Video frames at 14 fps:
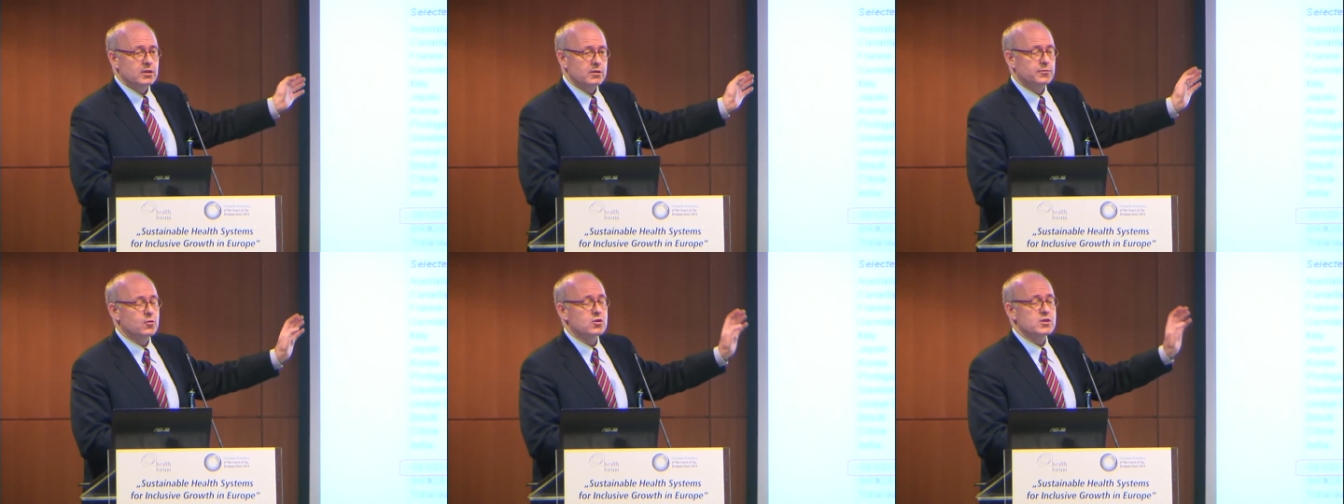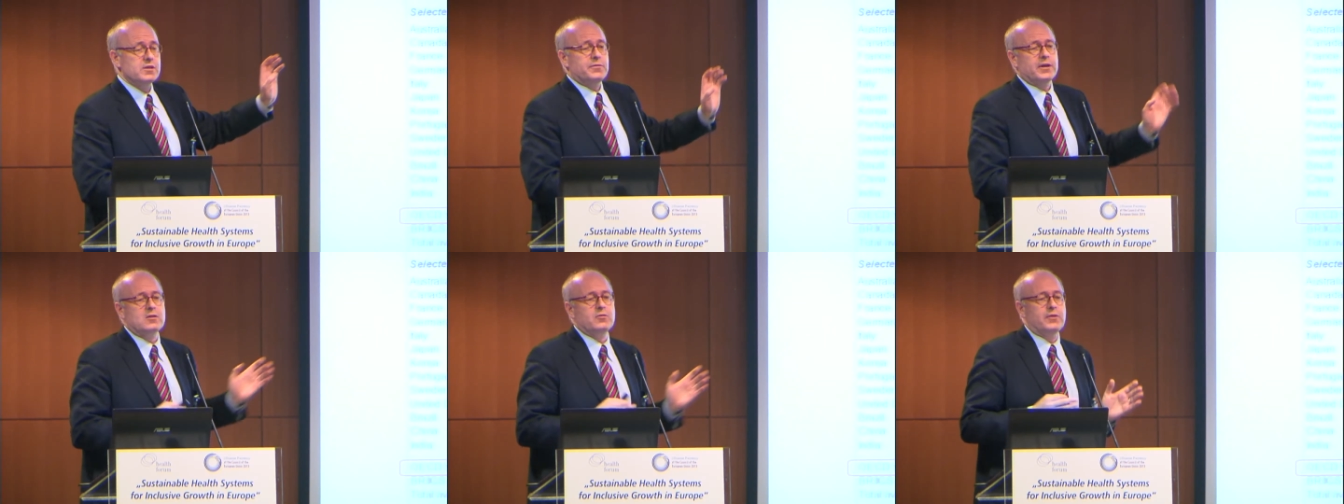of course the
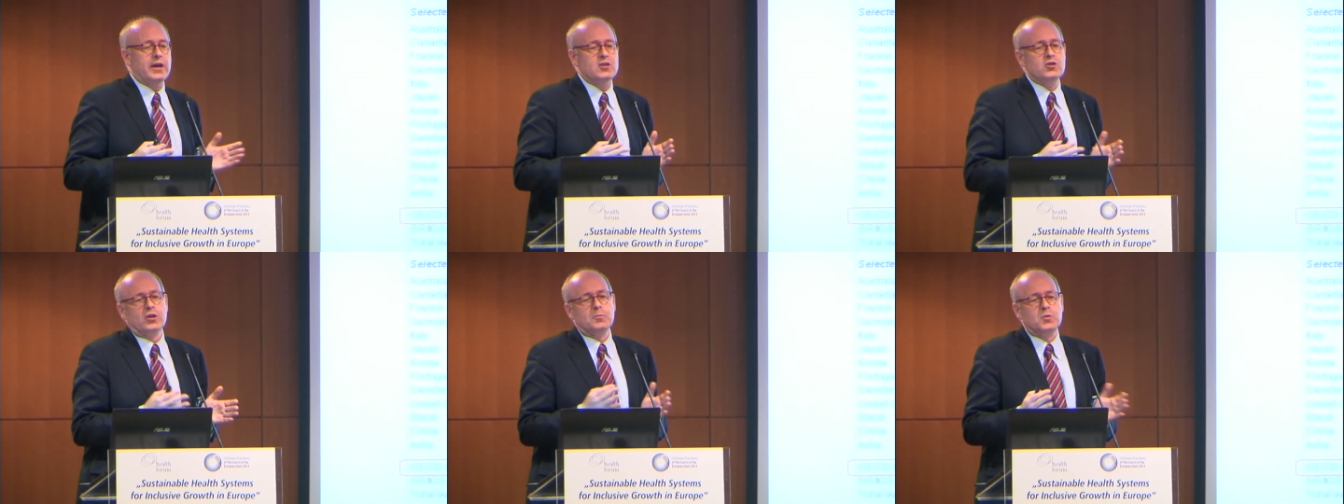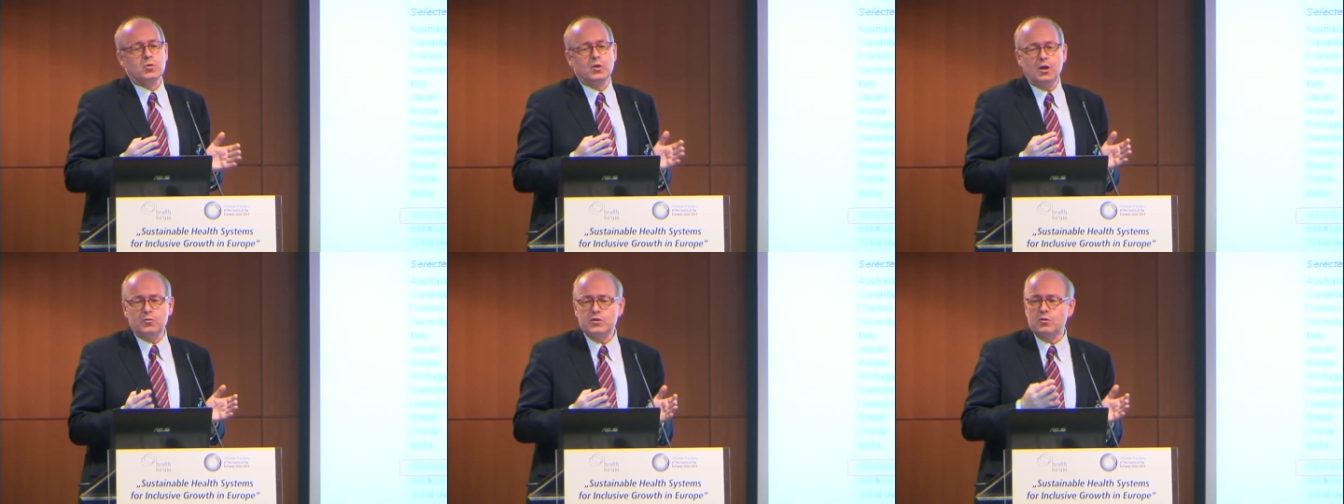effect of aging up to
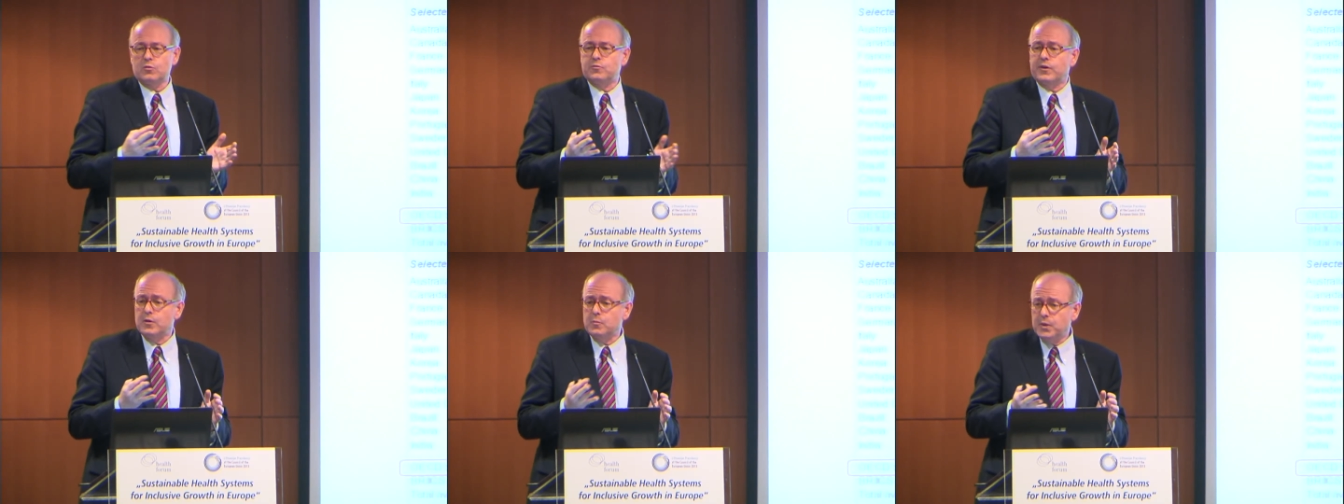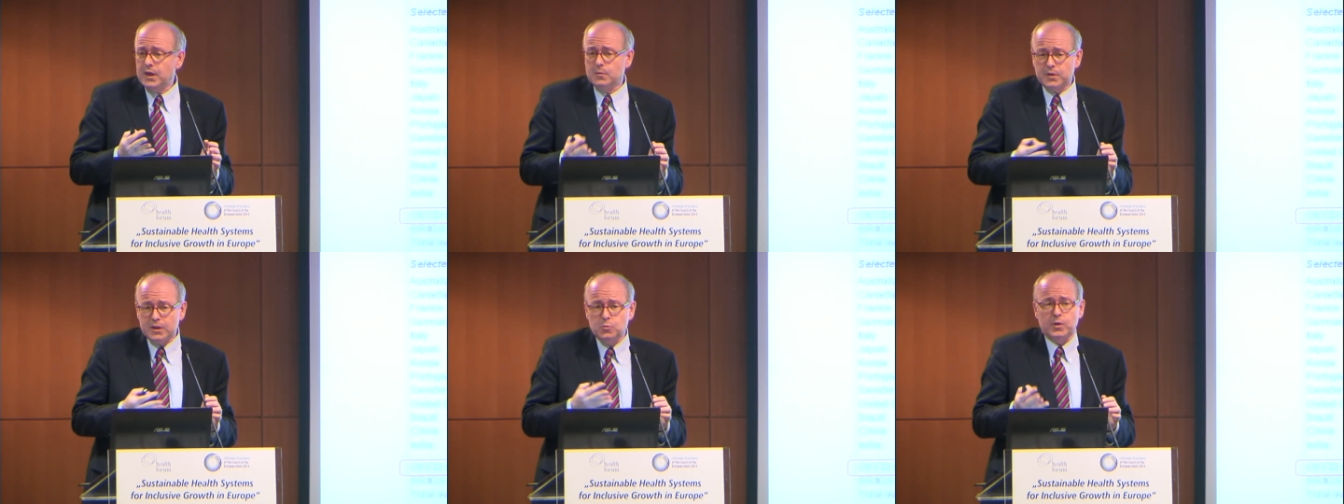now is not very big,
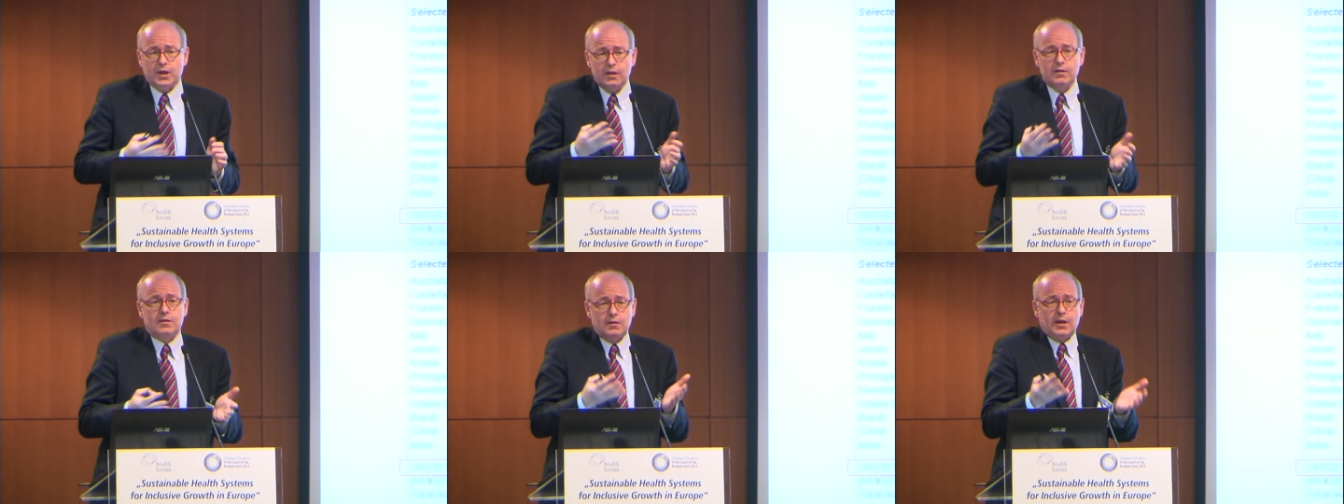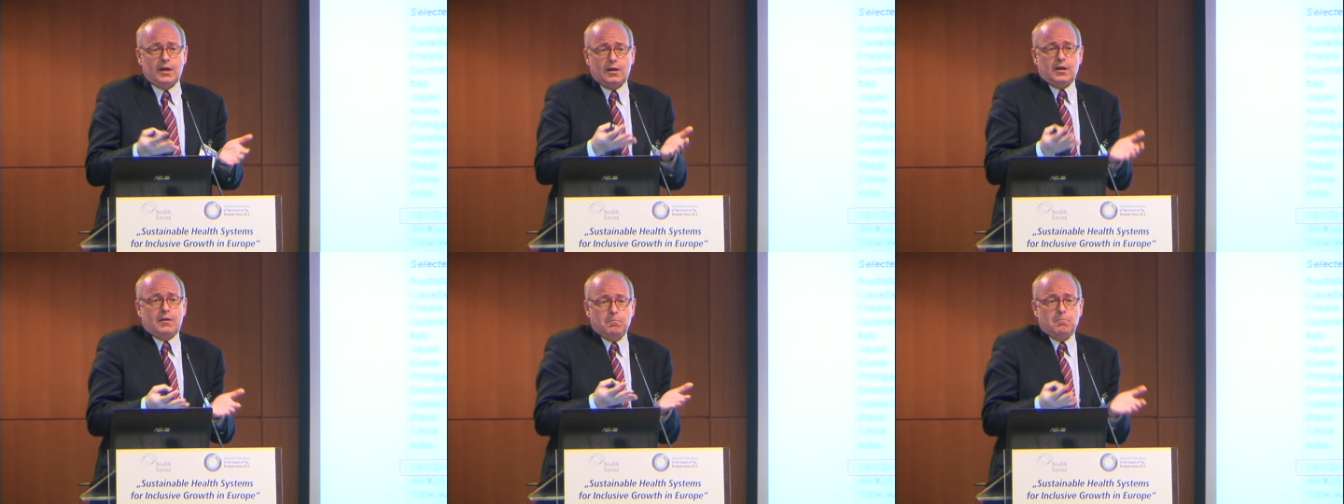but we can
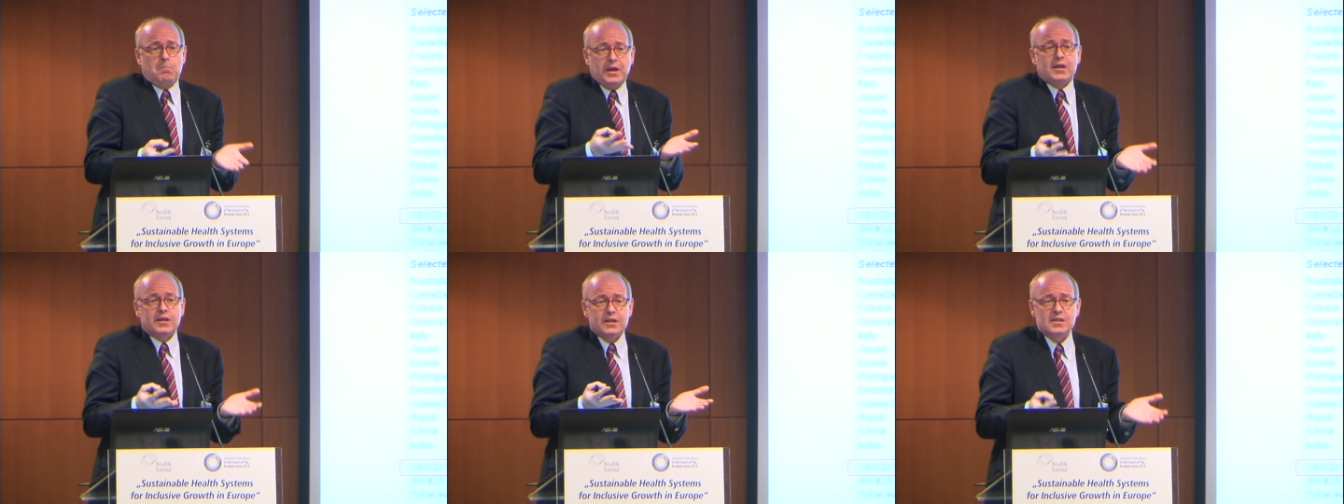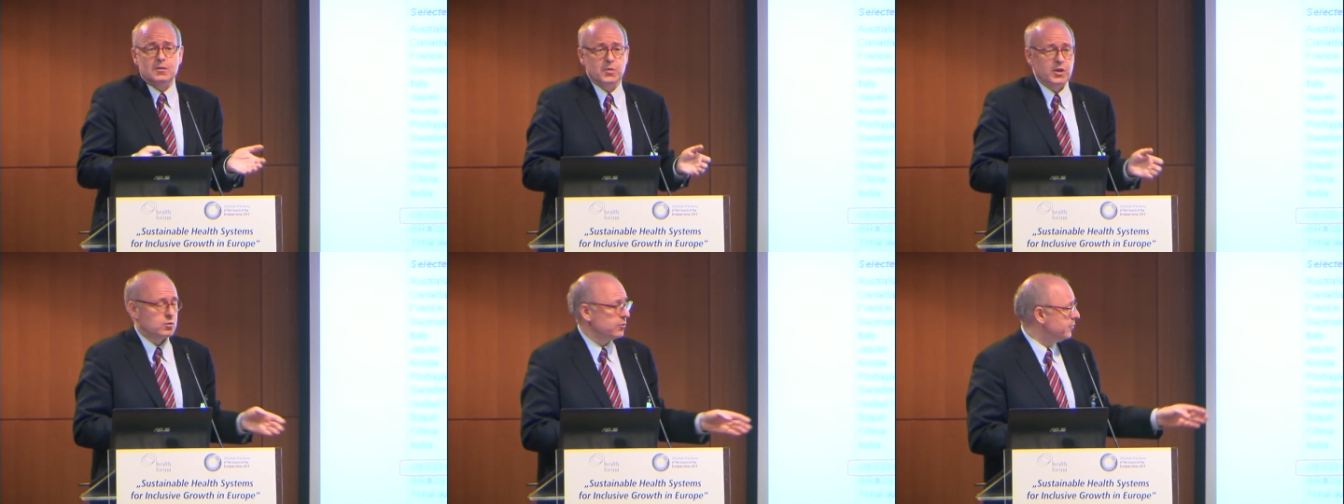make an
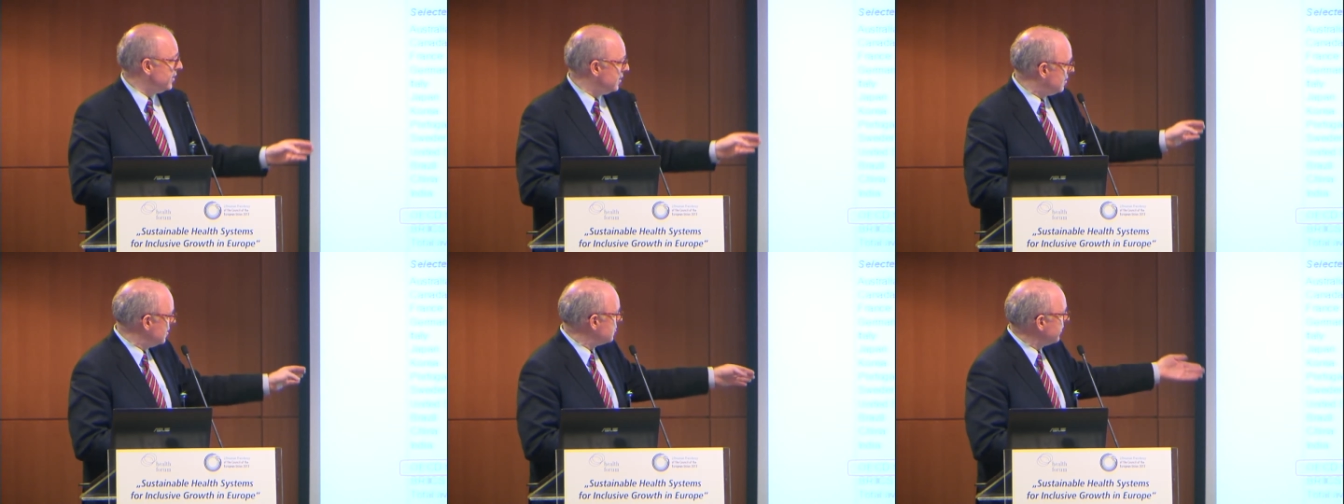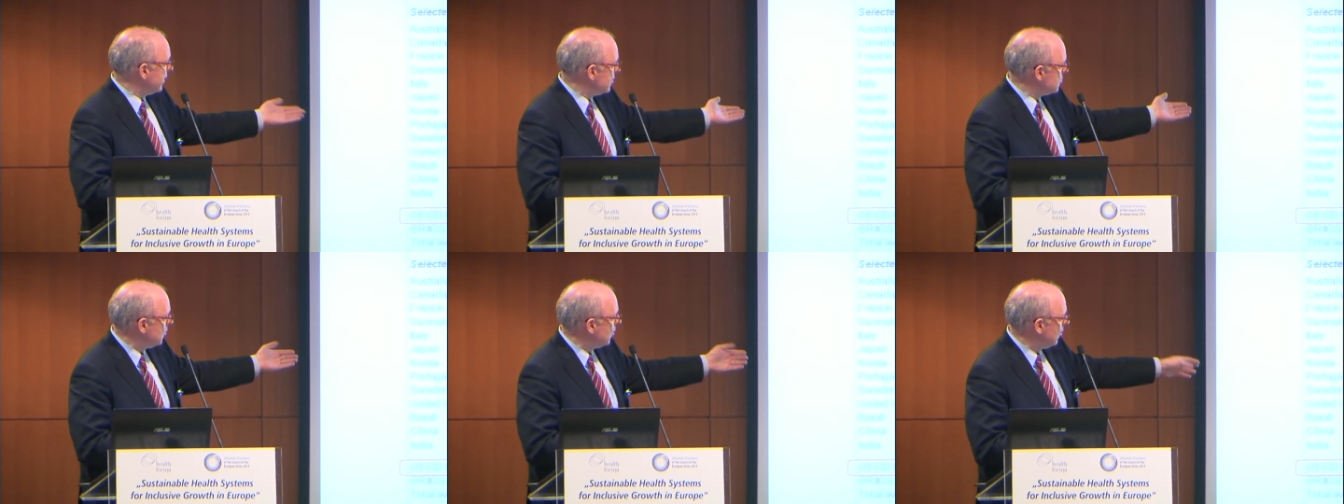estimate of it. It's very
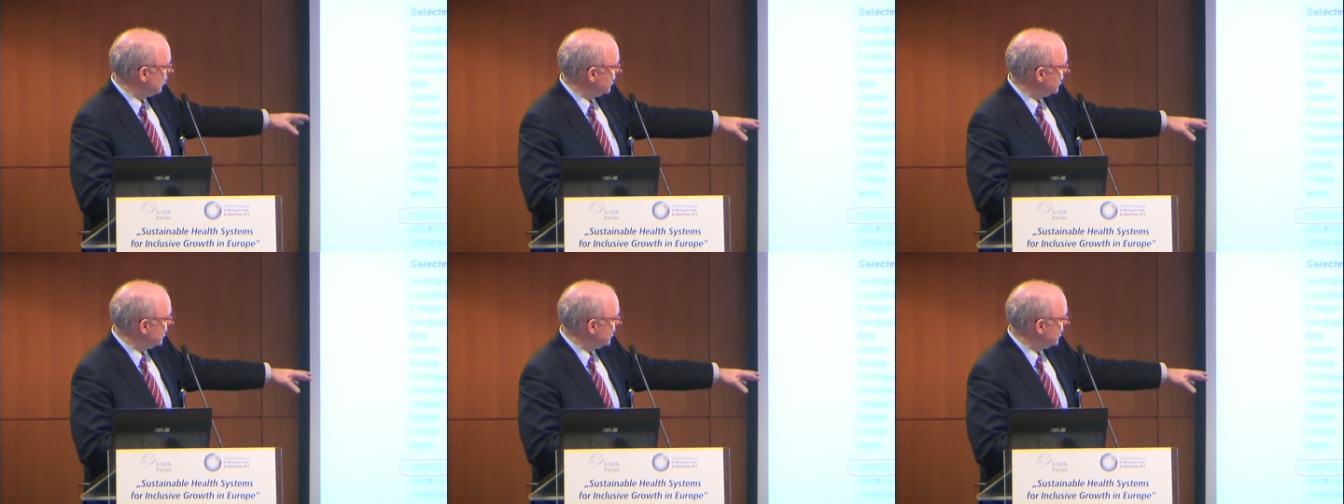small.